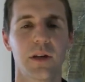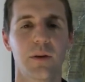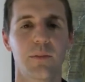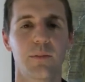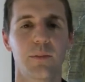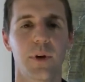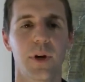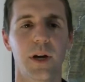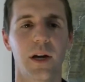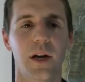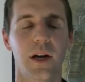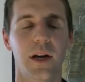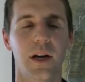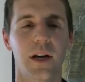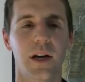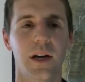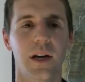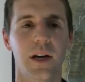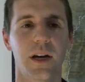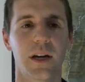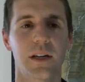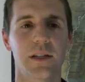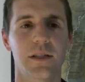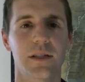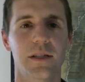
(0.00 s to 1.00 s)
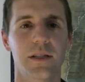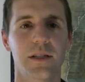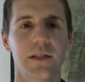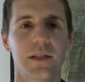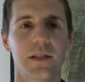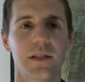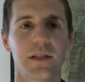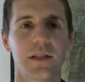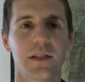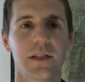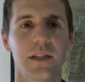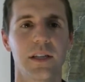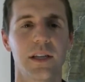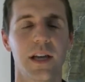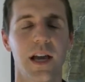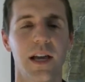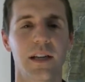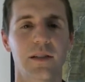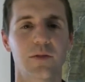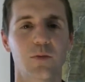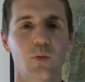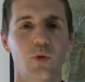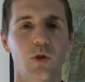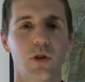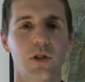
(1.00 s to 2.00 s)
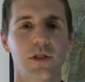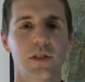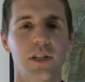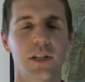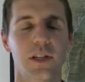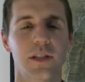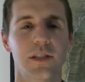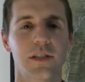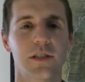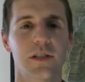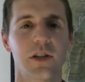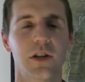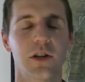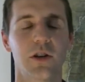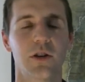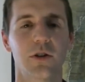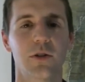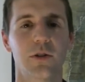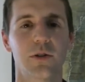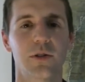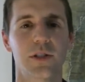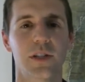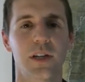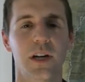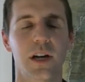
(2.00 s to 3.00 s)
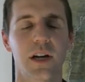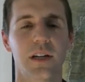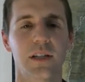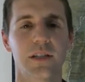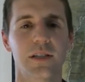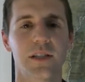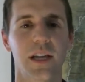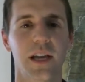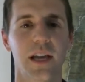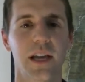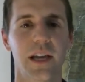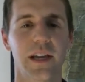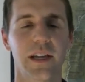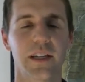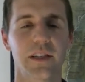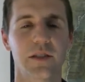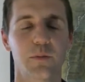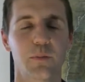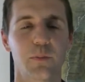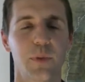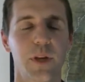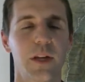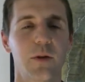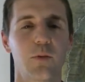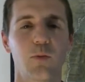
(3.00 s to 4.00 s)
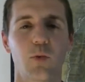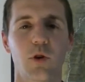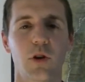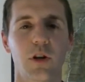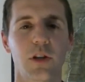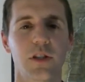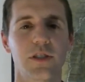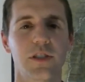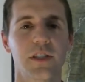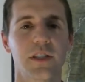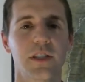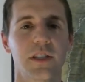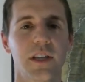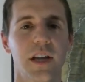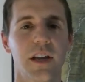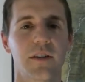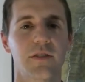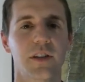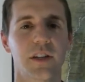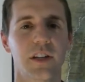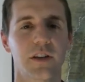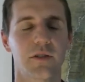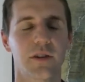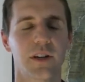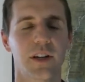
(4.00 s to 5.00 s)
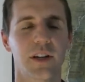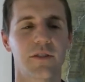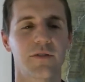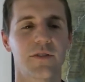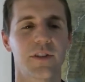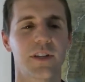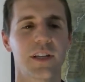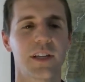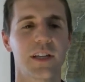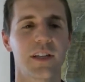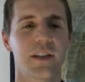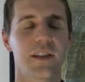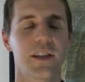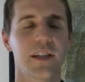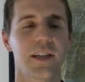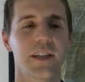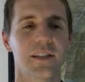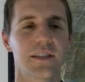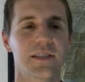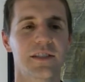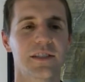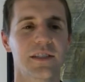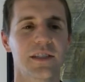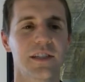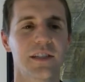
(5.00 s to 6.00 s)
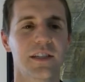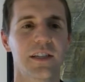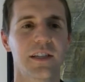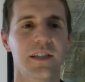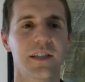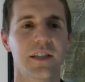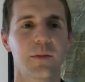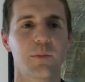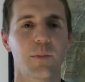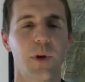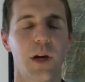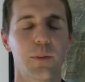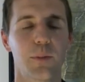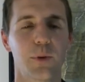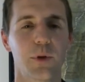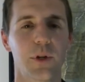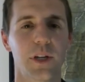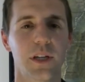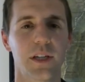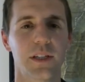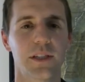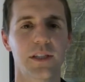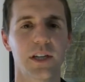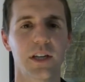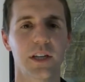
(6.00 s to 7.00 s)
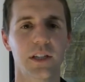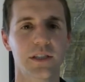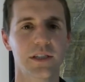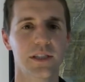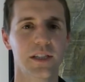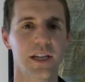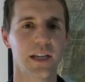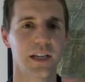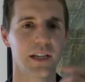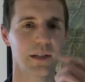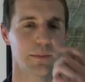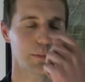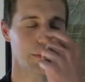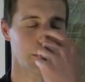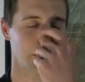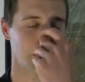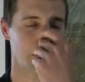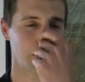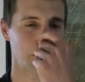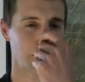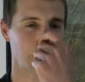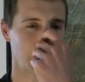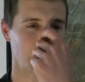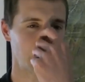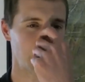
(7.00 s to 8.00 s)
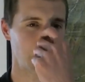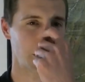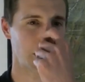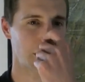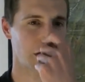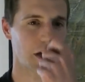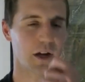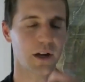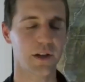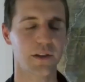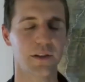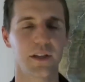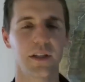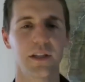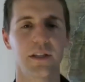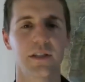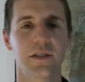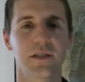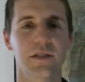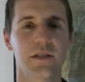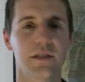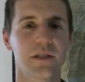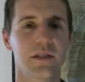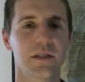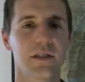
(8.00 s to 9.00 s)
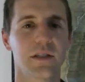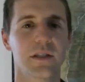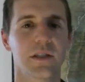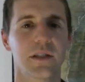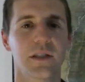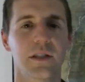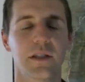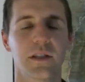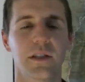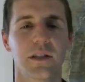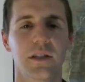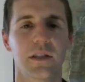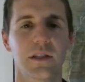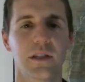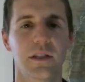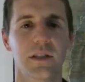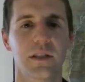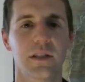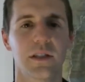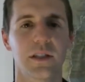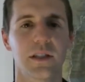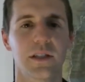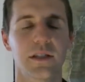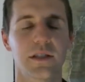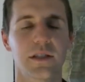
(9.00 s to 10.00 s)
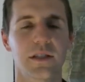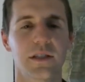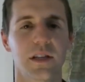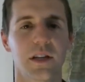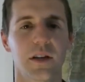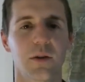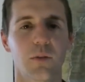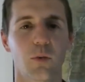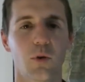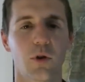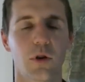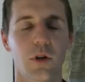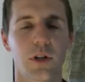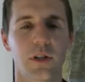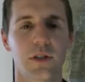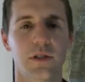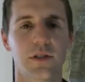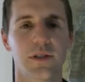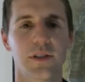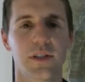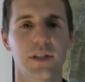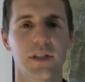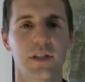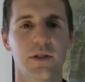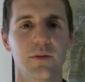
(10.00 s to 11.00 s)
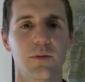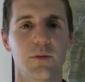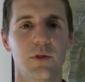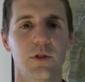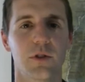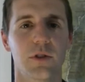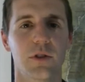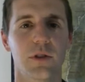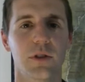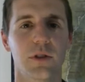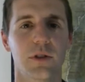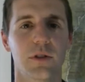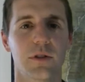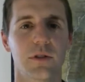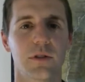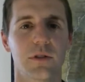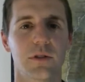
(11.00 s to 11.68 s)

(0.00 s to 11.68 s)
but he has warts on his nose and on his hands, big warts he can never get rid of, and he thinks by putting duct tape on these warts, he will